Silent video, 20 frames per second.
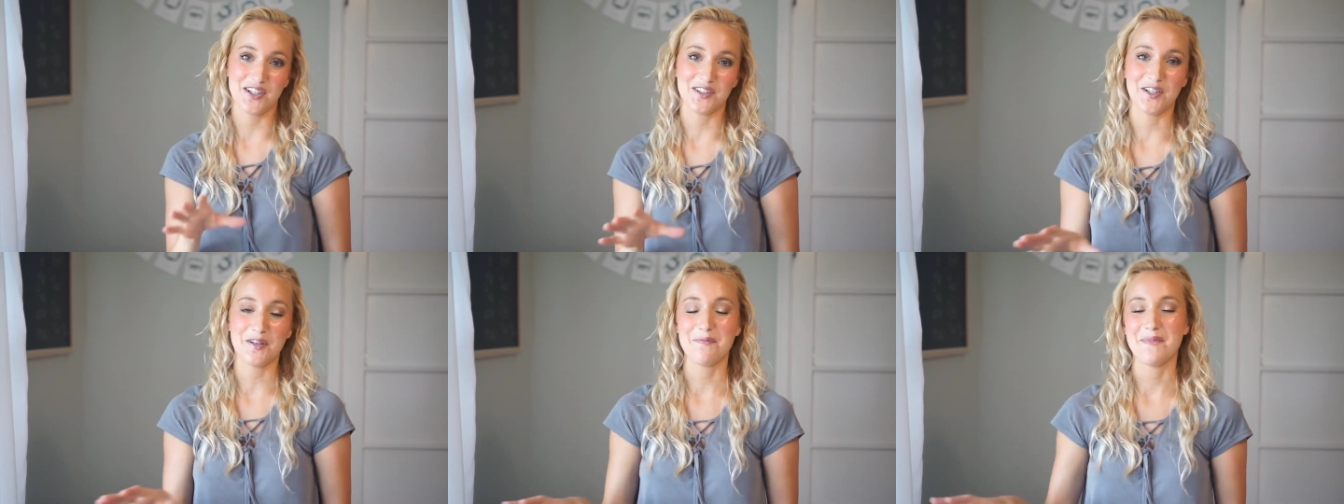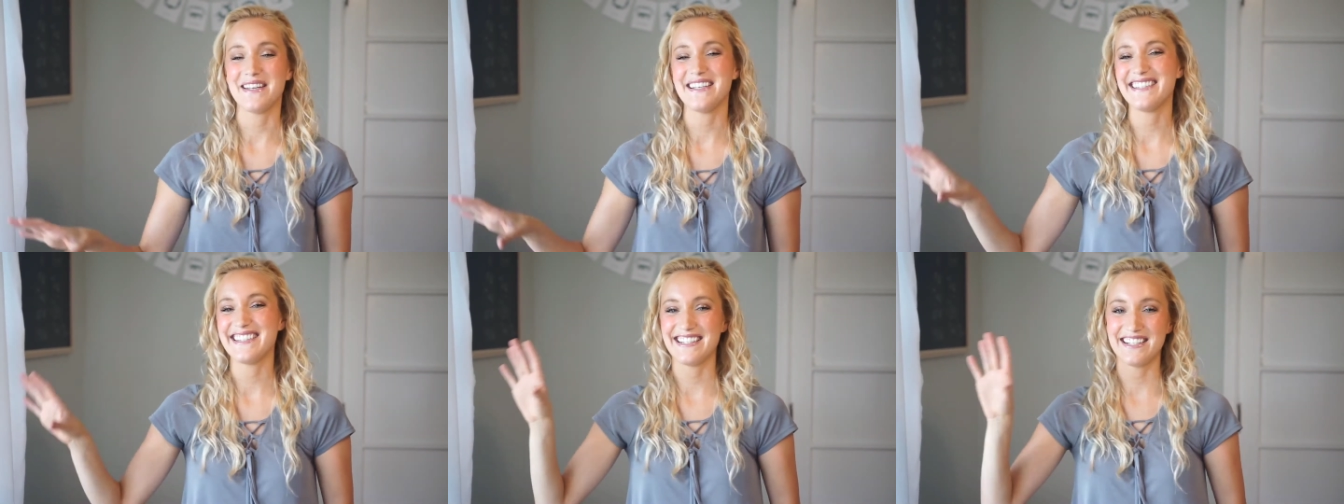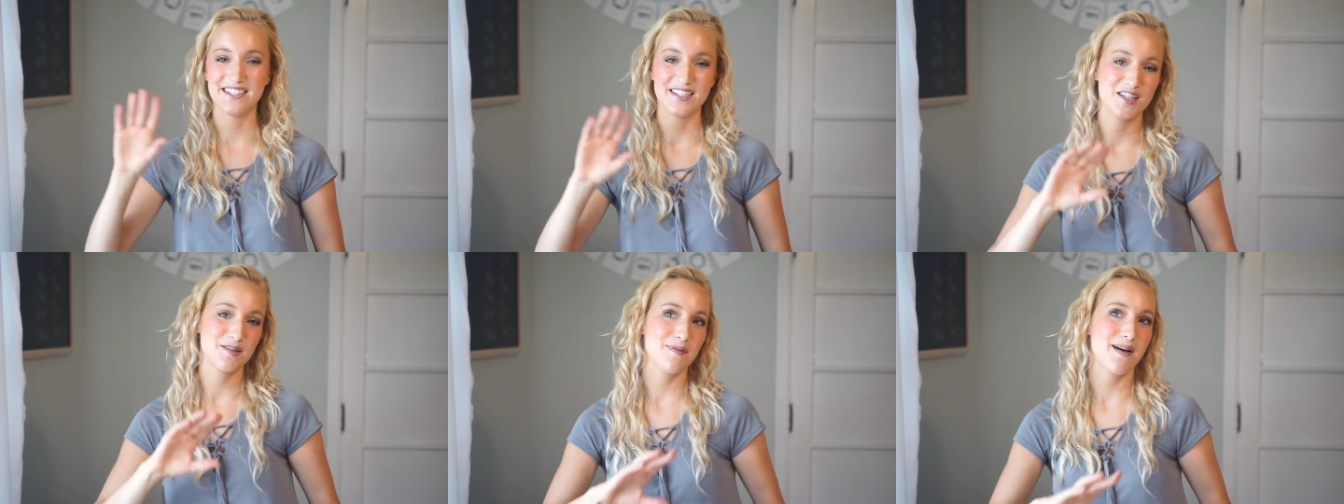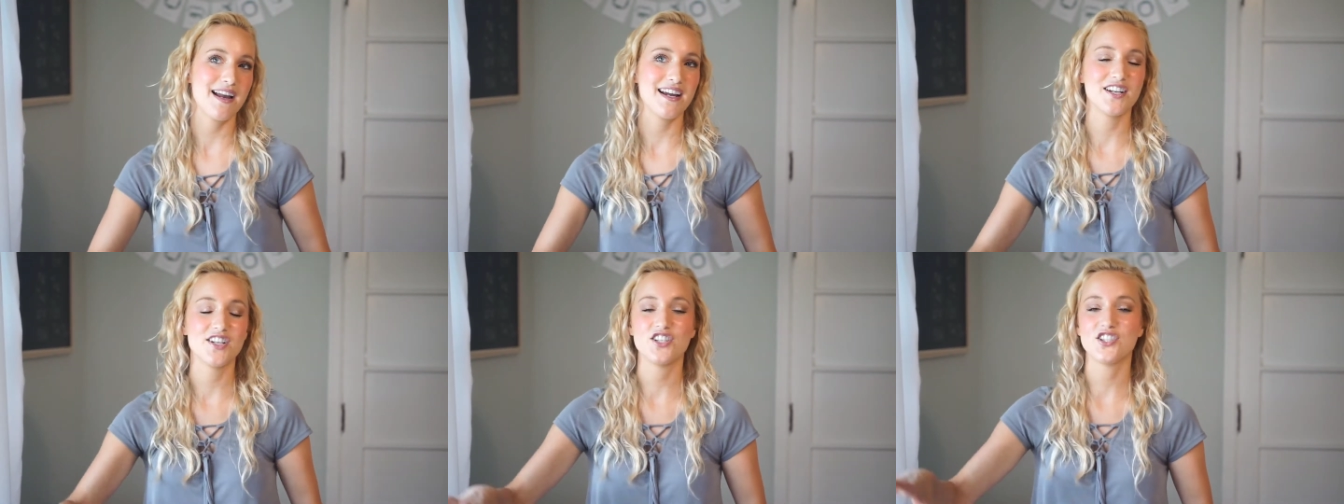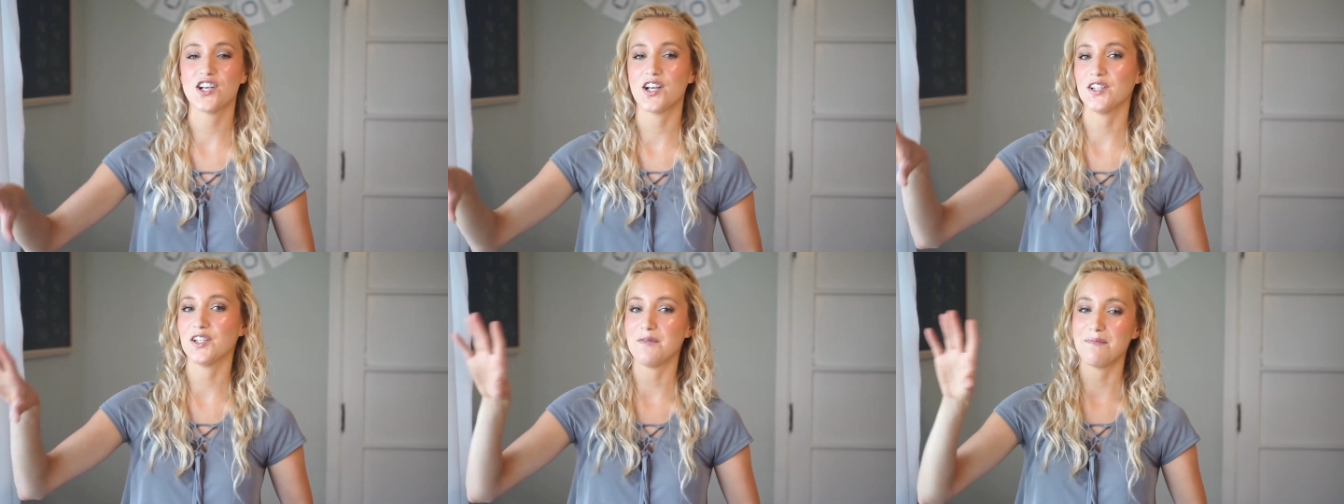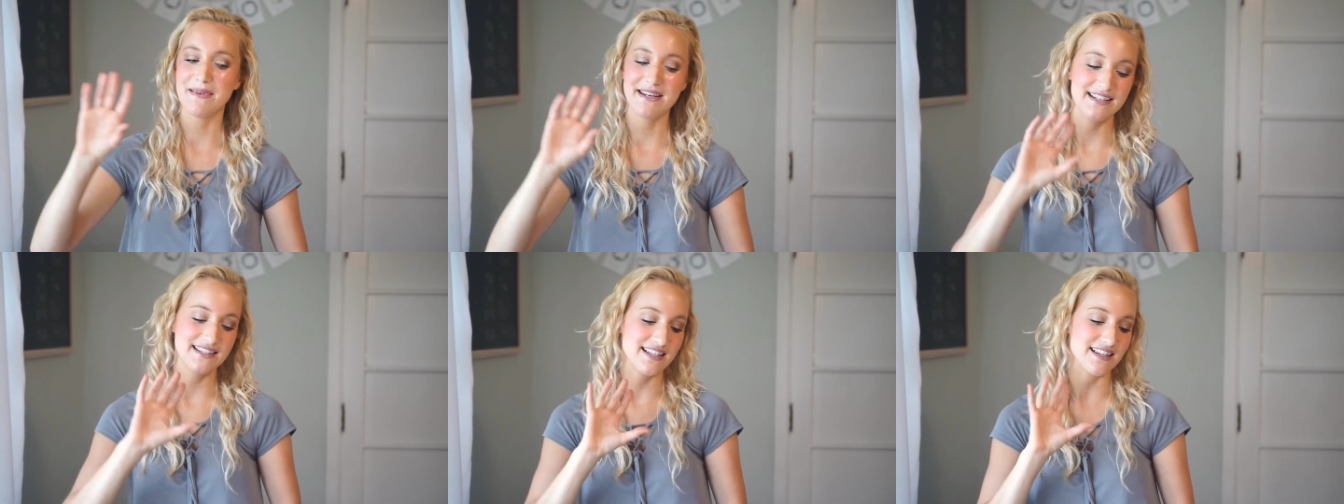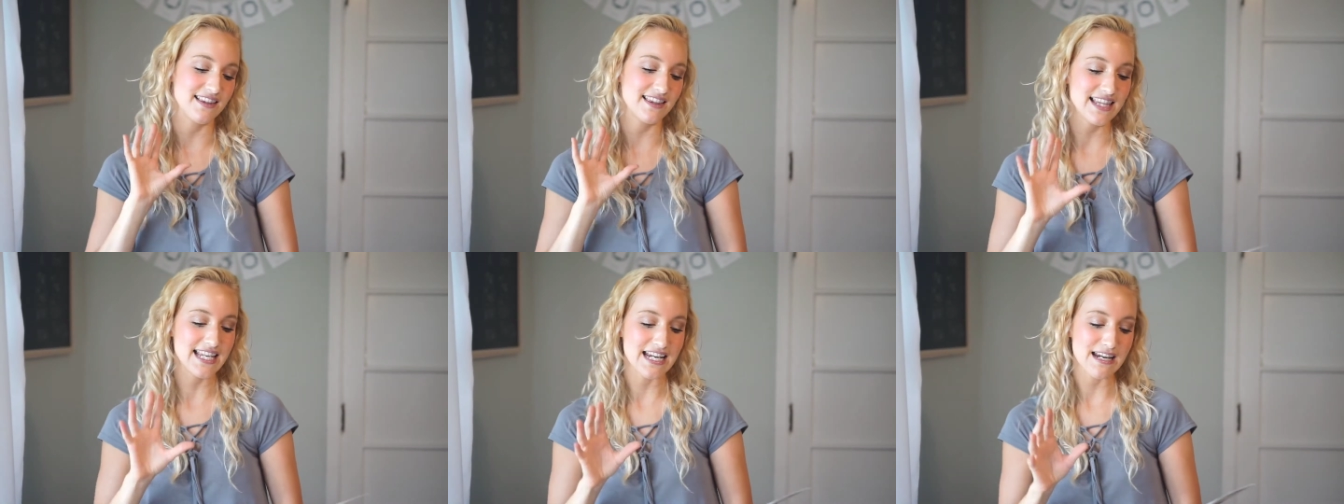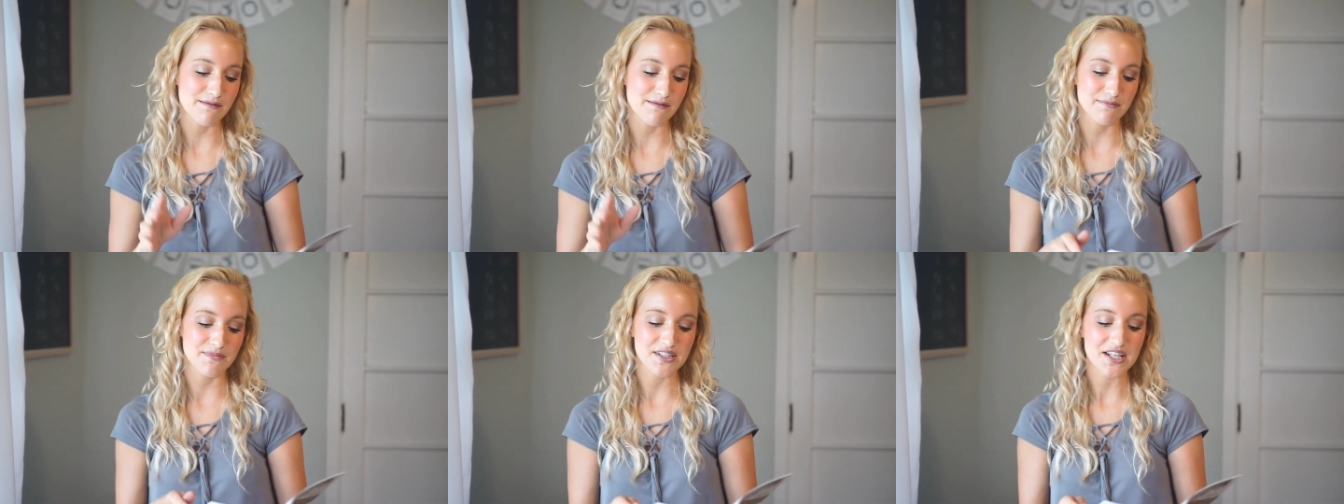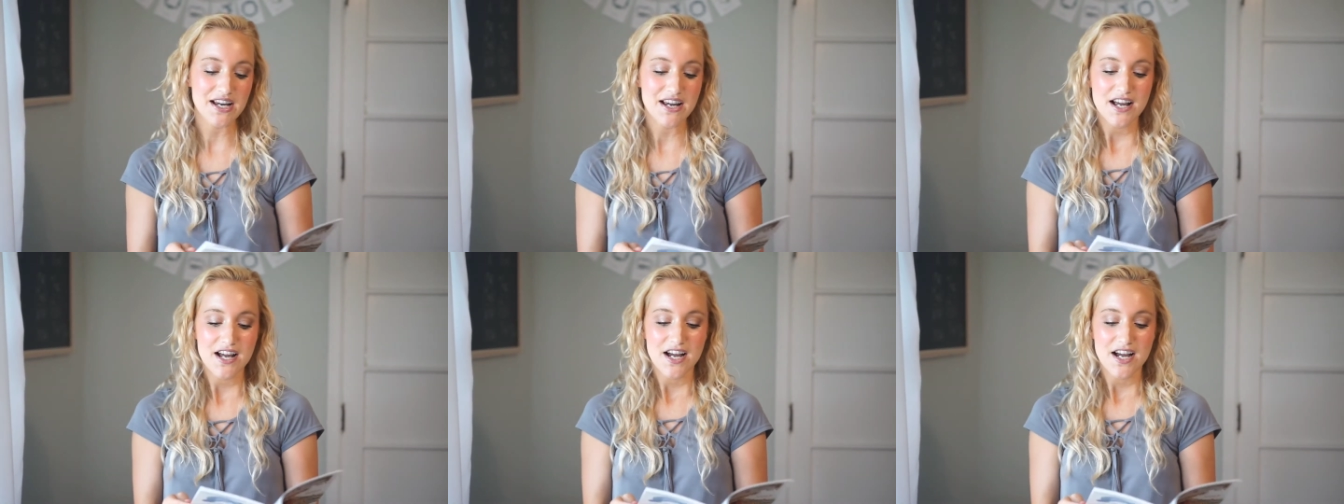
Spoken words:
Charlotte Mason inspired, Charlotte Mason themed.